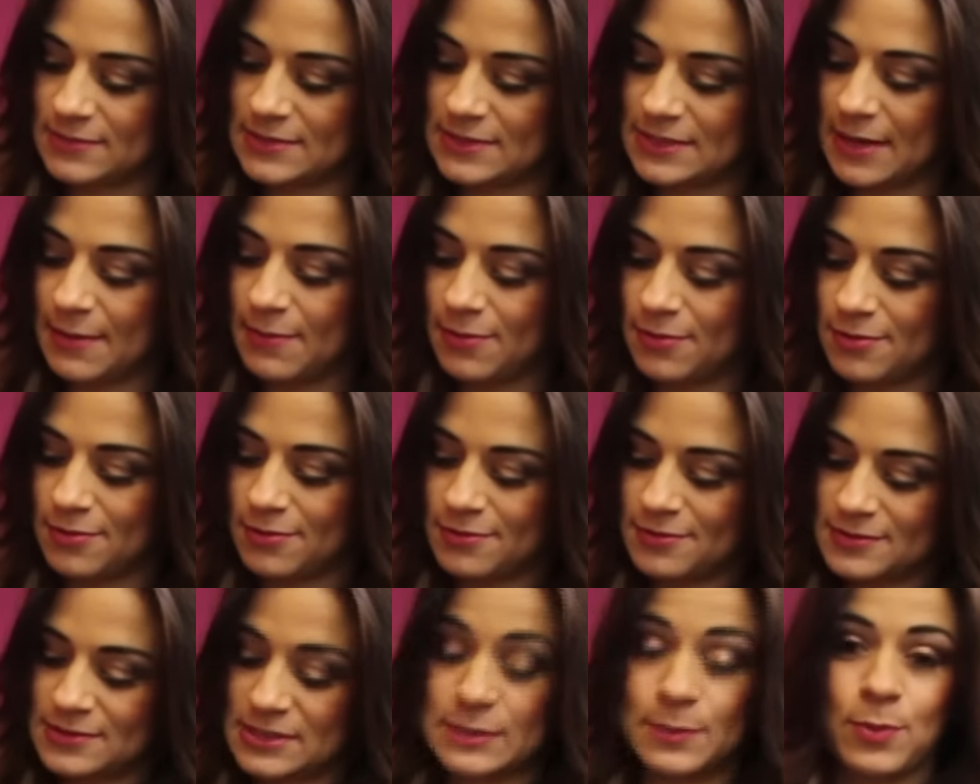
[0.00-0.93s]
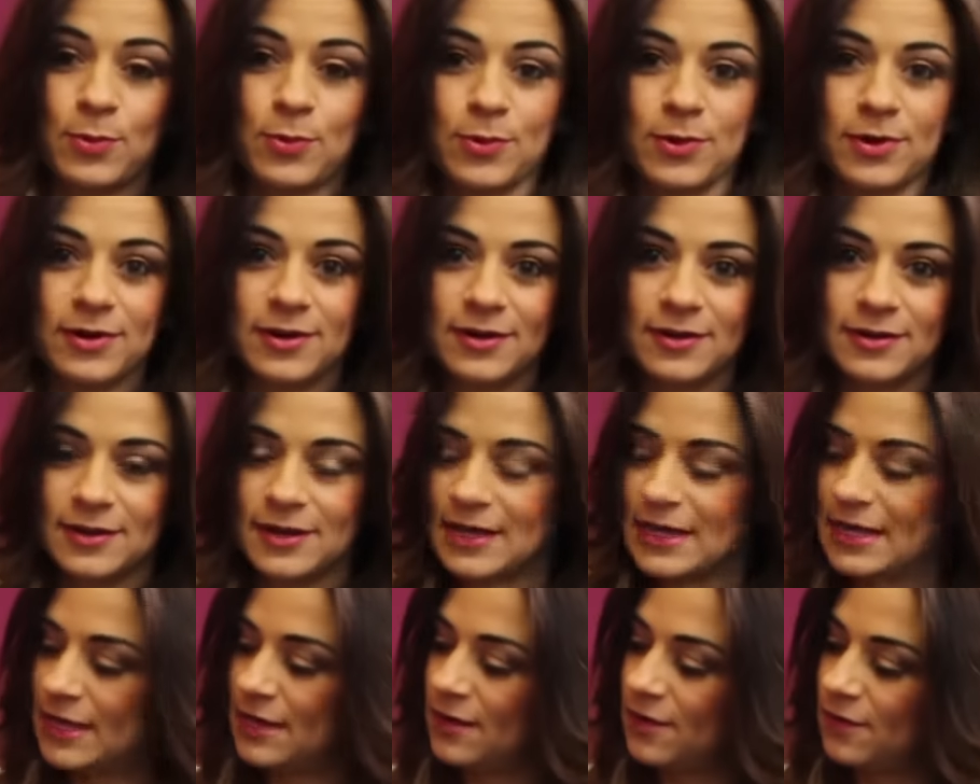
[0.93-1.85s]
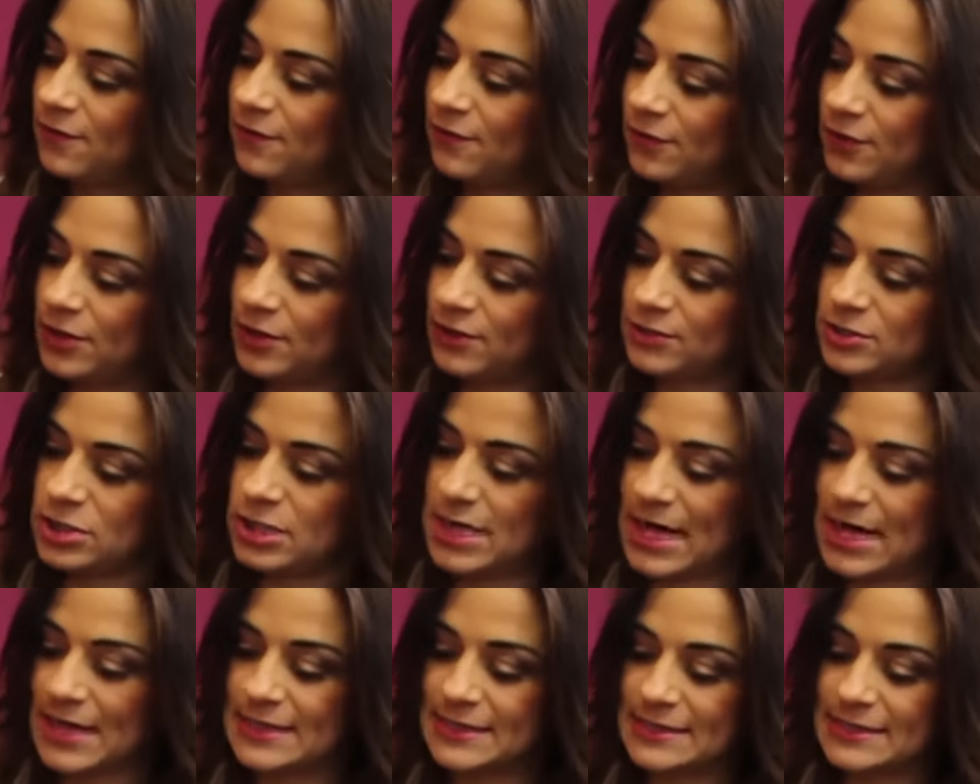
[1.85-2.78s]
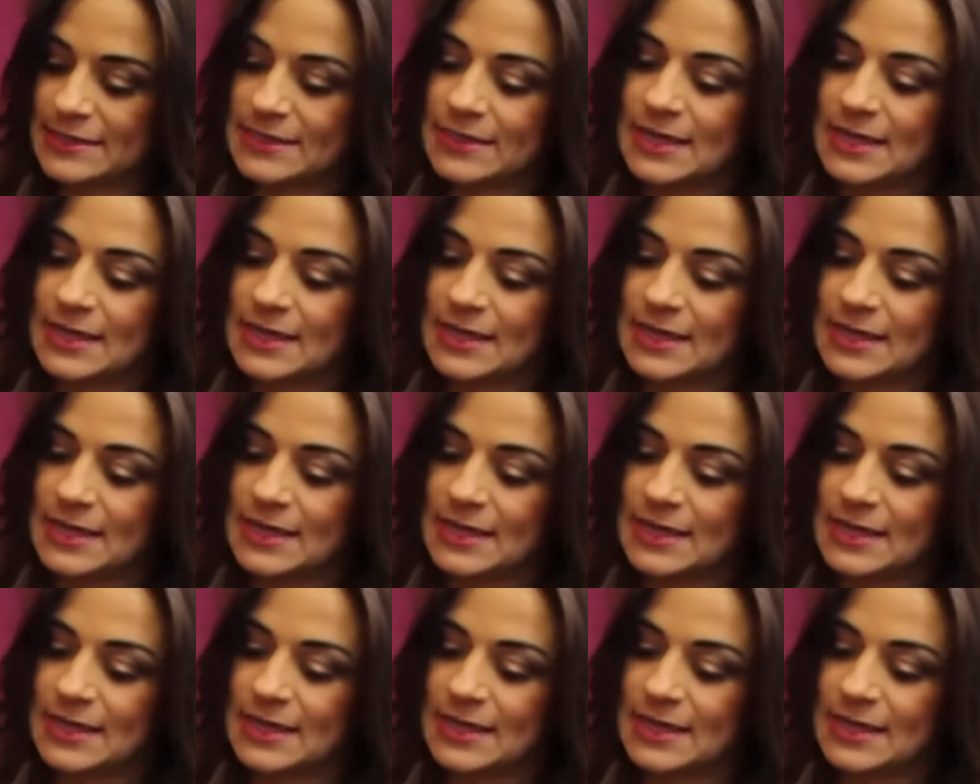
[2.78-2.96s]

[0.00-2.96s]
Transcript: double support for your chest.